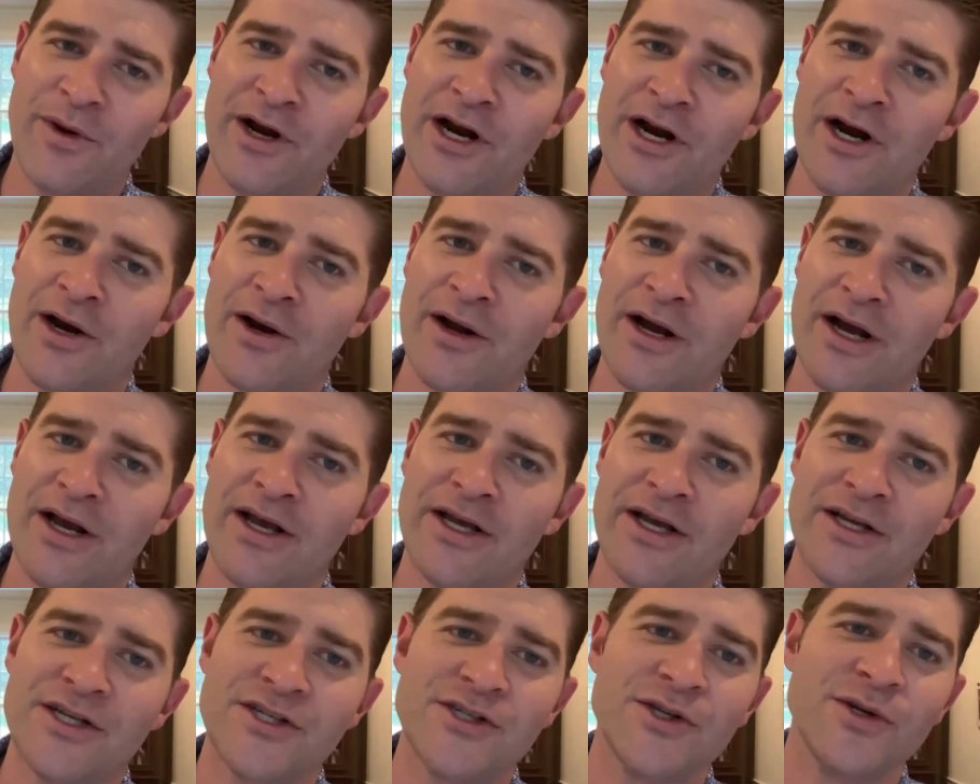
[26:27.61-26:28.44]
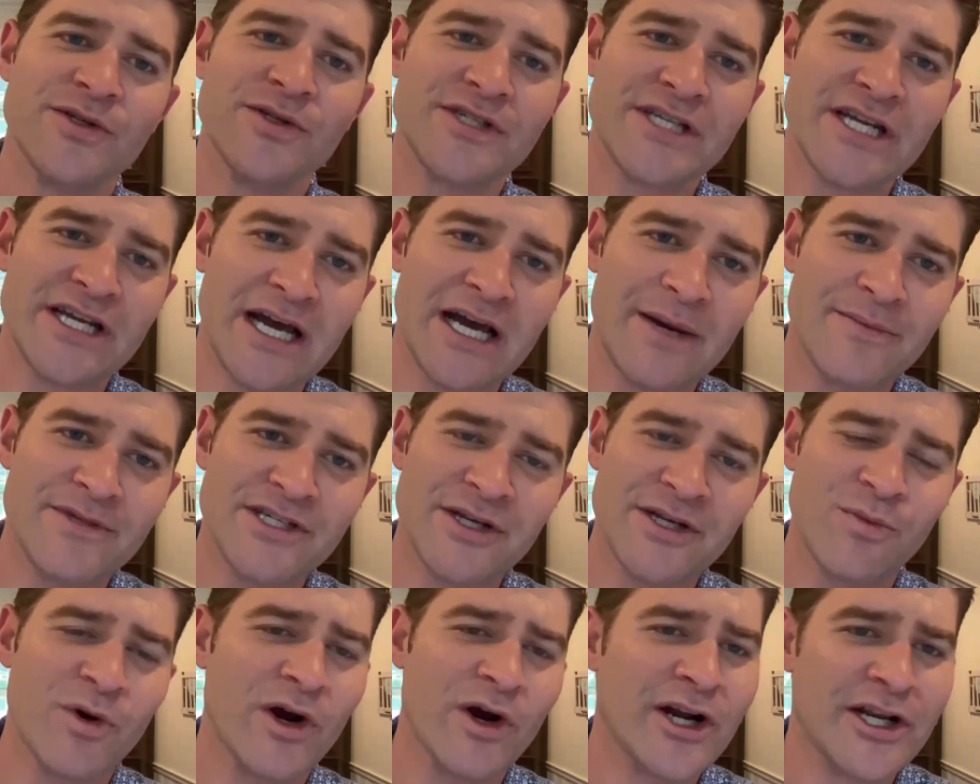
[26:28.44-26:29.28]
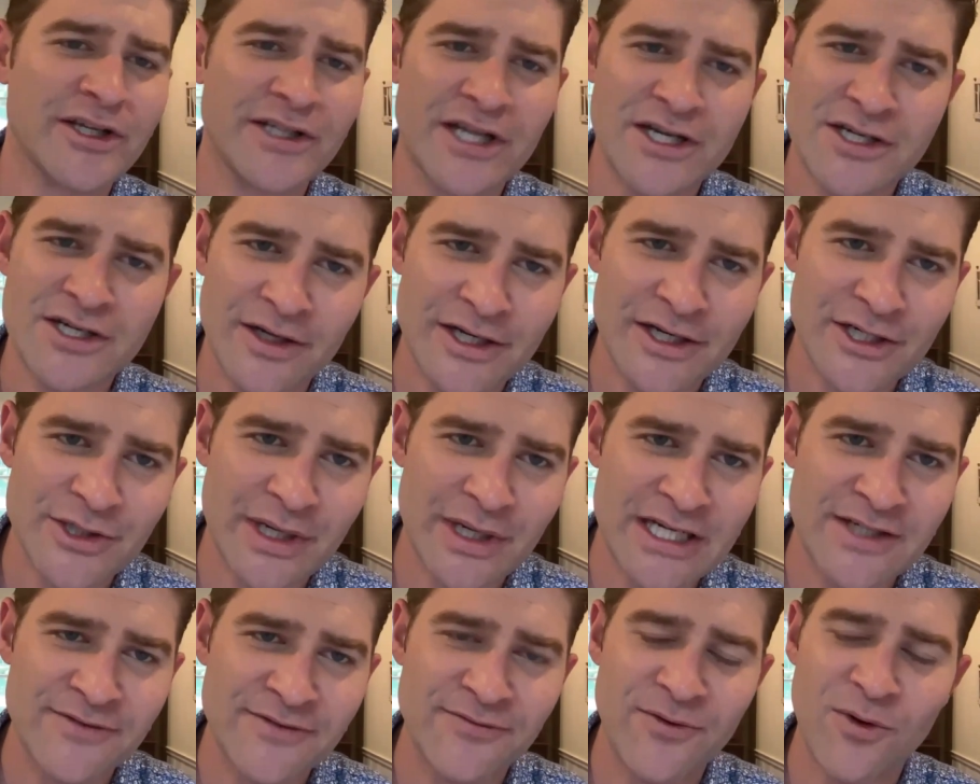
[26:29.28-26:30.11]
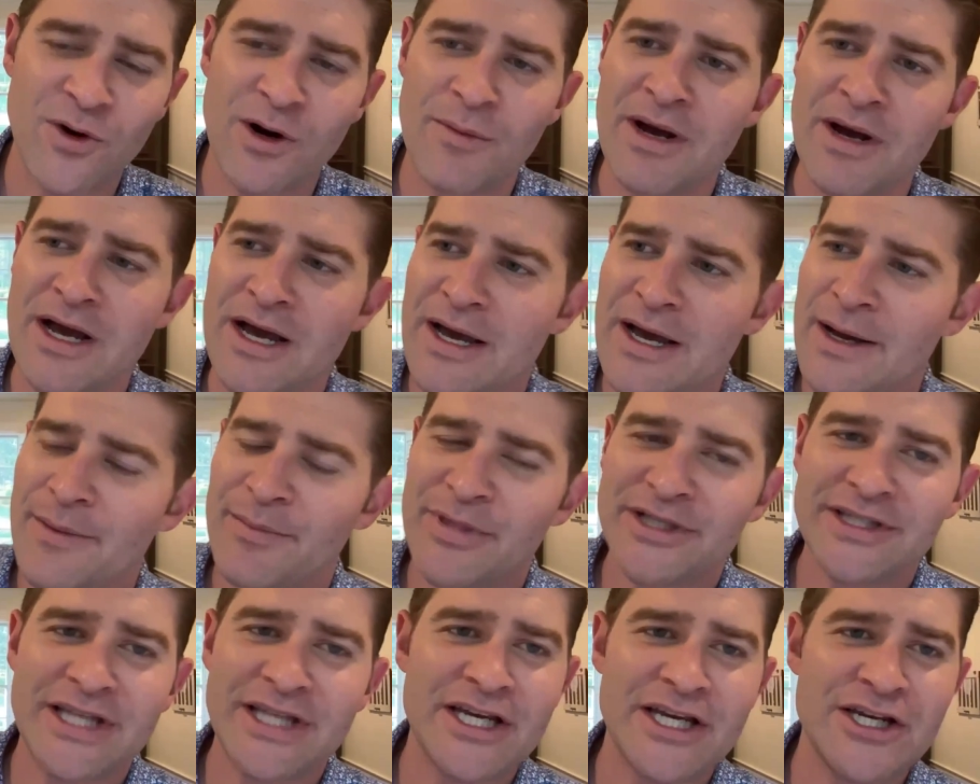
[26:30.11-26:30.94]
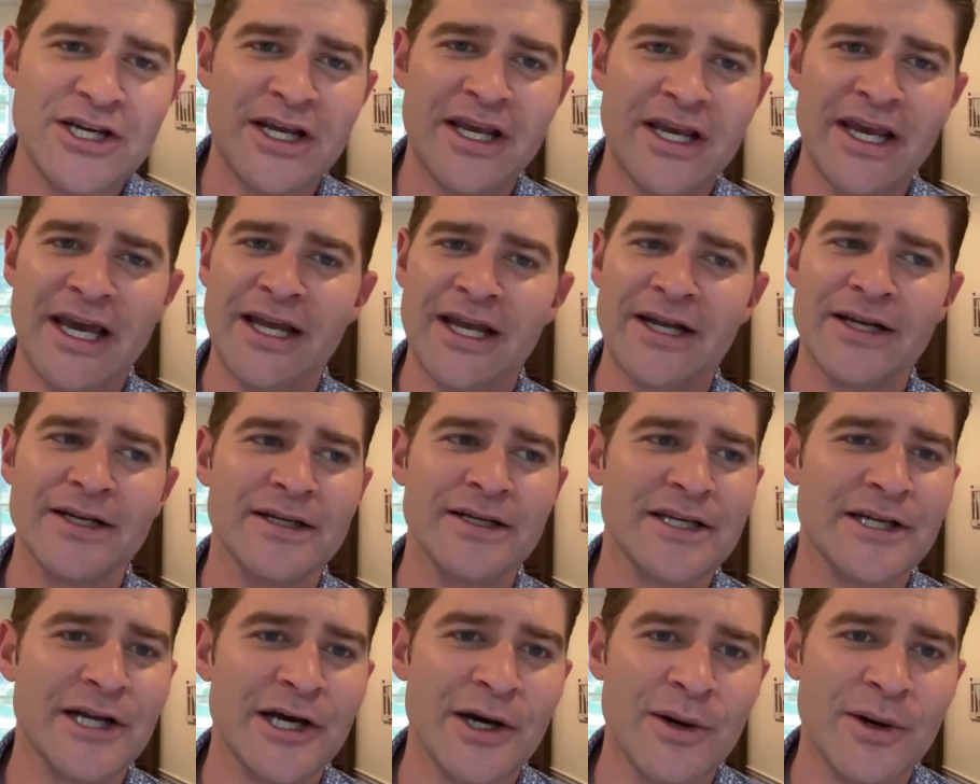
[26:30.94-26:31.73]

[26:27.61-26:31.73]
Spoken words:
Where a consultancy comes in, we're going to digitally transform, but then you get,